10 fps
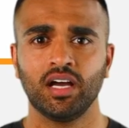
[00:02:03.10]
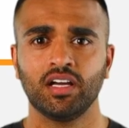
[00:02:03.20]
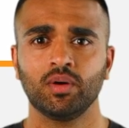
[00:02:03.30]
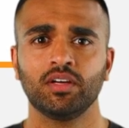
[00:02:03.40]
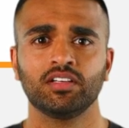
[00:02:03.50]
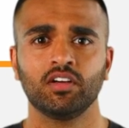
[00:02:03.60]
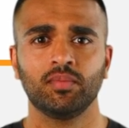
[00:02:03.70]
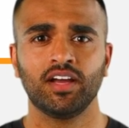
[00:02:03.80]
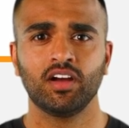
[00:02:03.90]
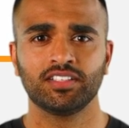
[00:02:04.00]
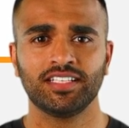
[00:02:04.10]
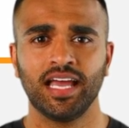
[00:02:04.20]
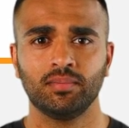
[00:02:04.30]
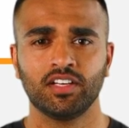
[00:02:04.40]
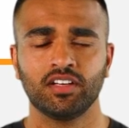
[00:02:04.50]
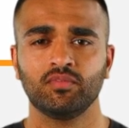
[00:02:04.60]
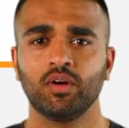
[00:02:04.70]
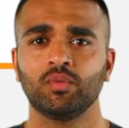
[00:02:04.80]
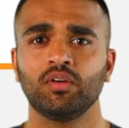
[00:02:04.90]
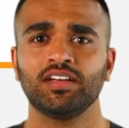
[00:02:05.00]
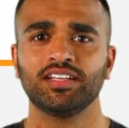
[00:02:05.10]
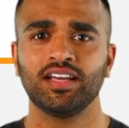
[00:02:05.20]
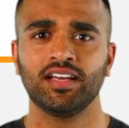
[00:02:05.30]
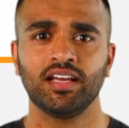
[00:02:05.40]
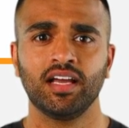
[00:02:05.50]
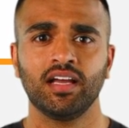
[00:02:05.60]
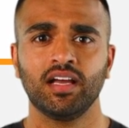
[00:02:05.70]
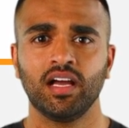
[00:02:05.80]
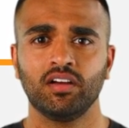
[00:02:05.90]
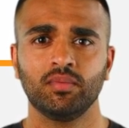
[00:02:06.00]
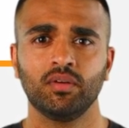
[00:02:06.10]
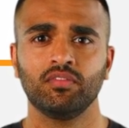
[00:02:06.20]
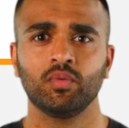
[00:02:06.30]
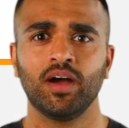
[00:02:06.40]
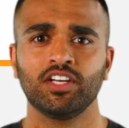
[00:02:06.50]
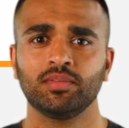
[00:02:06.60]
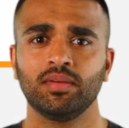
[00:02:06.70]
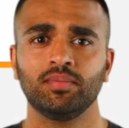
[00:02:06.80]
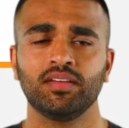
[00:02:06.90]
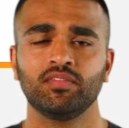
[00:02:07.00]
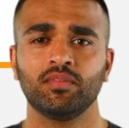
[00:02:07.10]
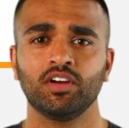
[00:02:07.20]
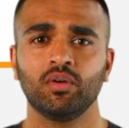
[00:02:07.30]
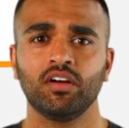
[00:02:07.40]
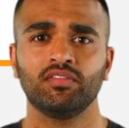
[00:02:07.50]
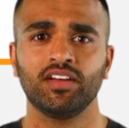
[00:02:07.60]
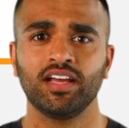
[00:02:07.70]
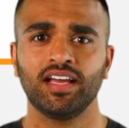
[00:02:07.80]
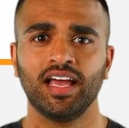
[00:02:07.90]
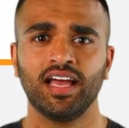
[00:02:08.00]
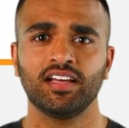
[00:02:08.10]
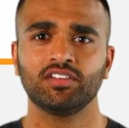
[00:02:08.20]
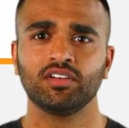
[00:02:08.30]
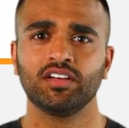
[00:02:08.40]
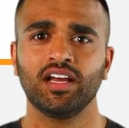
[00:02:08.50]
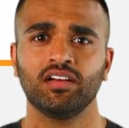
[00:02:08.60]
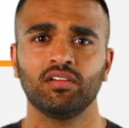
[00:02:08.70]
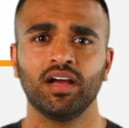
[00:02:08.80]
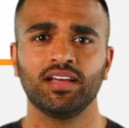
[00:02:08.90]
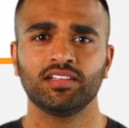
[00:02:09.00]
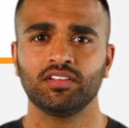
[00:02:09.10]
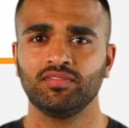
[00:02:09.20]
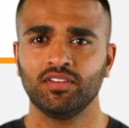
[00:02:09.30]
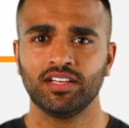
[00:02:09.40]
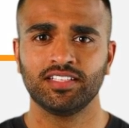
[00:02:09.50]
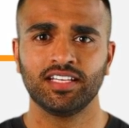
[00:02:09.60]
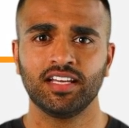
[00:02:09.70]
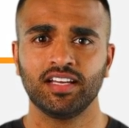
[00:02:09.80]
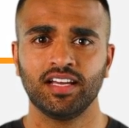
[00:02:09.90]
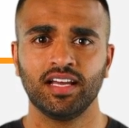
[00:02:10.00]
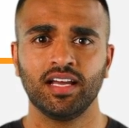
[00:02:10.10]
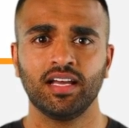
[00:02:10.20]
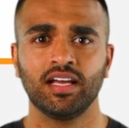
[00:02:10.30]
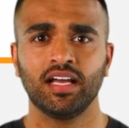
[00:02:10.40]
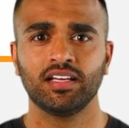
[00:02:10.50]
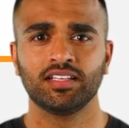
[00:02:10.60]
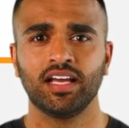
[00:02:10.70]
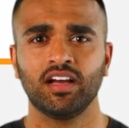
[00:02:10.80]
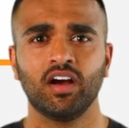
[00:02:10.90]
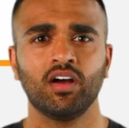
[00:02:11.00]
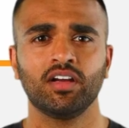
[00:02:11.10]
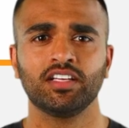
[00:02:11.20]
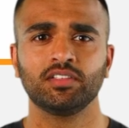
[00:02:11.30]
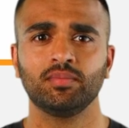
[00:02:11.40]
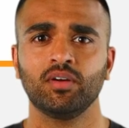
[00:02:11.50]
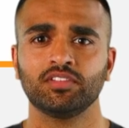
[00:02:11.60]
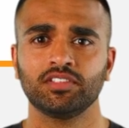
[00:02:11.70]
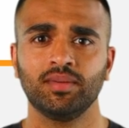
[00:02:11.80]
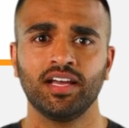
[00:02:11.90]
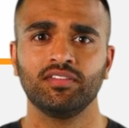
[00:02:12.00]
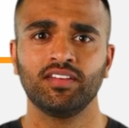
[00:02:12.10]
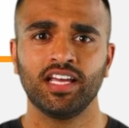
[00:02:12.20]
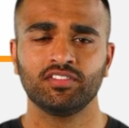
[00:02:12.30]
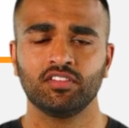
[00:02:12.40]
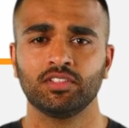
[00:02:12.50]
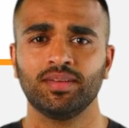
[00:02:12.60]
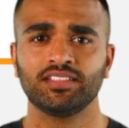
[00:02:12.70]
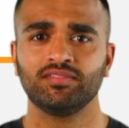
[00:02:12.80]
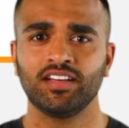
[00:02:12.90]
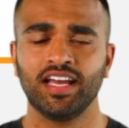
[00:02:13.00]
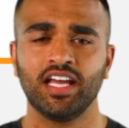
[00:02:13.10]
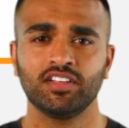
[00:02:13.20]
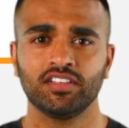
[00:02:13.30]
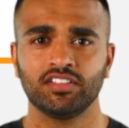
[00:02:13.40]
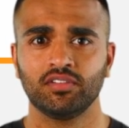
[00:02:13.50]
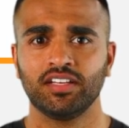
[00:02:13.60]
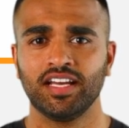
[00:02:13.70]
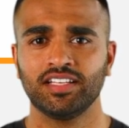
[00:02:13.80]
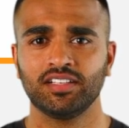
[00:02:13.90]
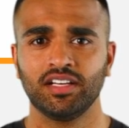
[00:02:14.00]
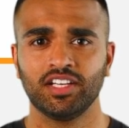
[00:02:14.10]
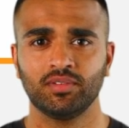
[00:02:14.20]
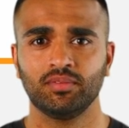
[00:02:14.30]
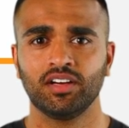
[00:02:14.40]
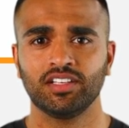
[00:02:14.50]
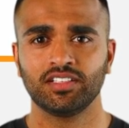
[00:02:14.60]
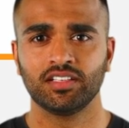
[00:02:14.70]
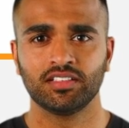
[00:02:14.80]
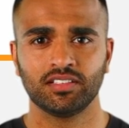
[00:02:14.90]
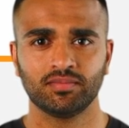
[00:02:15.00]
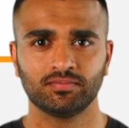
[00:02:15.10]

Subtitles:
Doing so may cause damage and void warranty. Remove the white shipping pin from the new air fitting and insert the airline until fully seated. Tighten all nuts and bolts to manufacturer's specifications during the installation process.